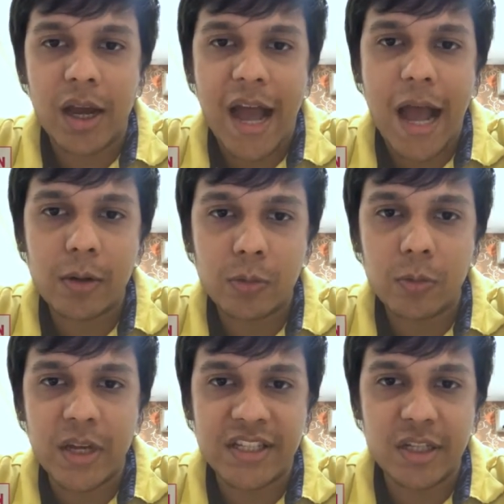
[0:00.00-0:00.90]
how
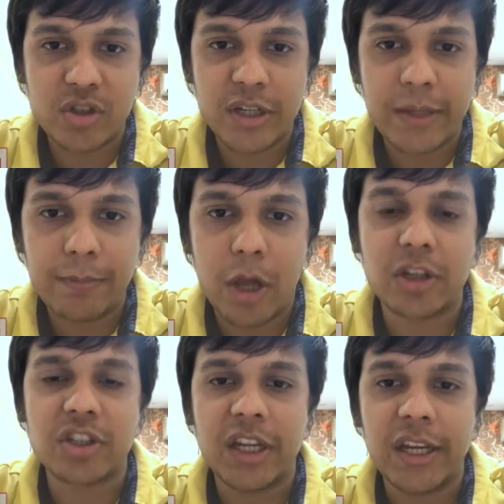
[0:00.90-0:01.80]
essentially
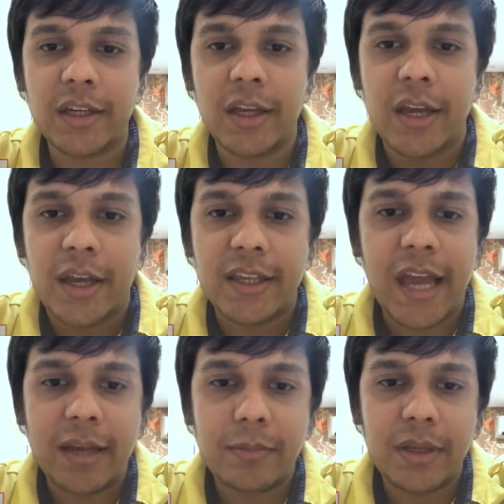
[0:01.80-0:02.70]
blockchain
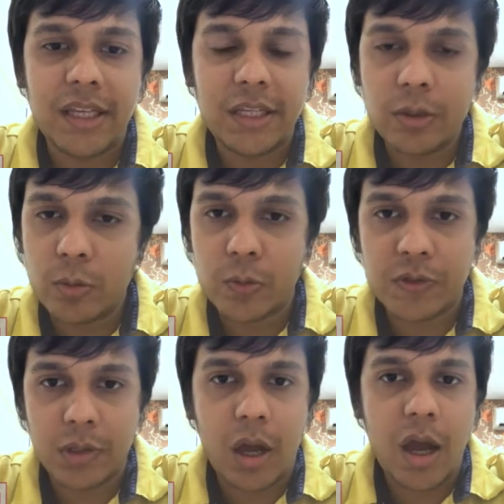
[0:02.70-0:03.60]
can be
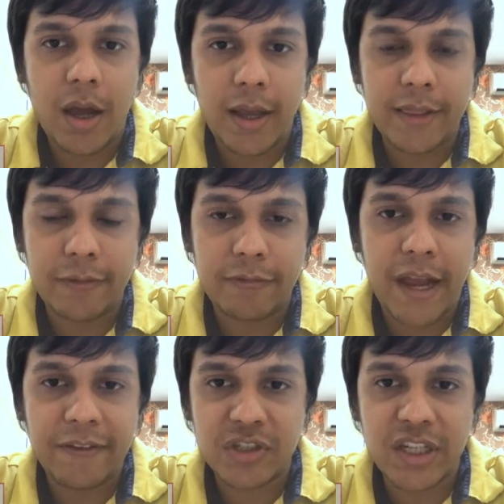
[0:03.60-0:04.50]
used in the
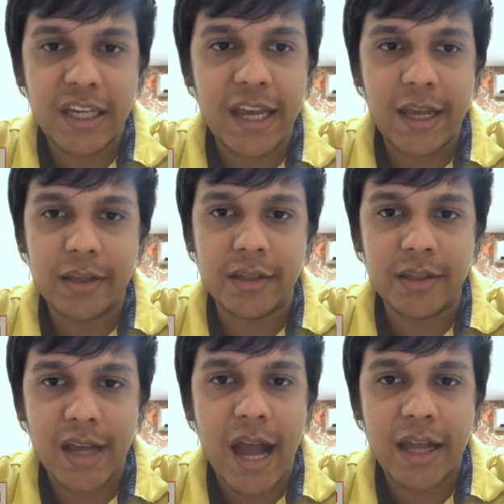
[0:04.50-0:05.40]
5G
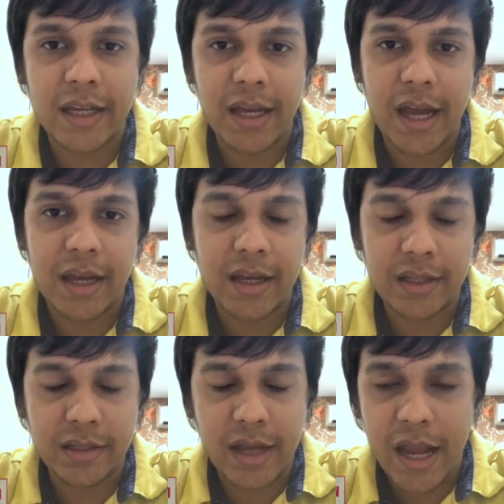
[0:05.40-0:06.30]
and
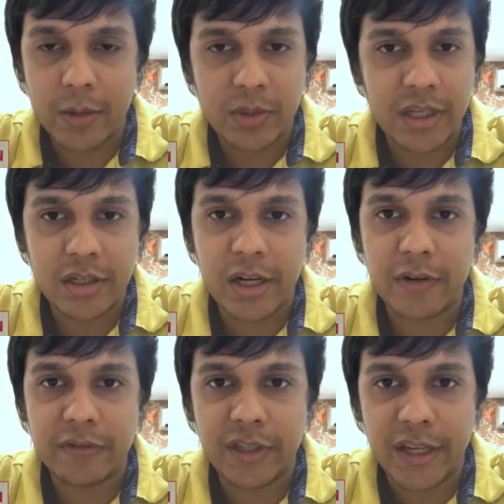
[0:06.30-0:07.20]
in the IoT
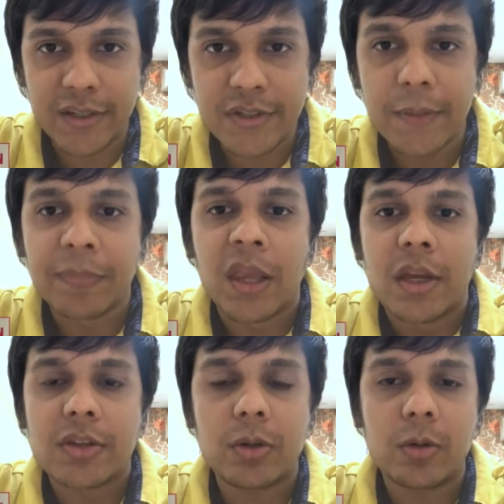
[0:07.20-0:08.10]
Internet of
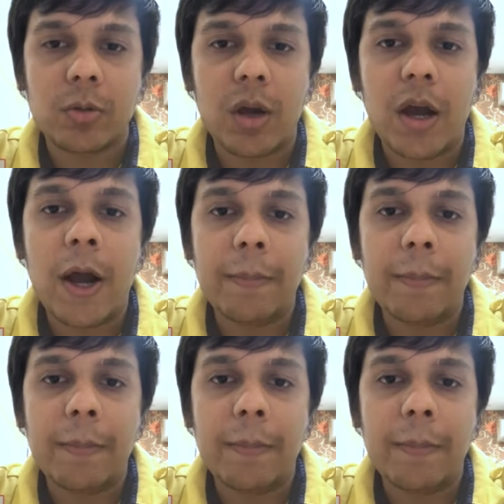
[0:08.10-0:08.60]
Things. So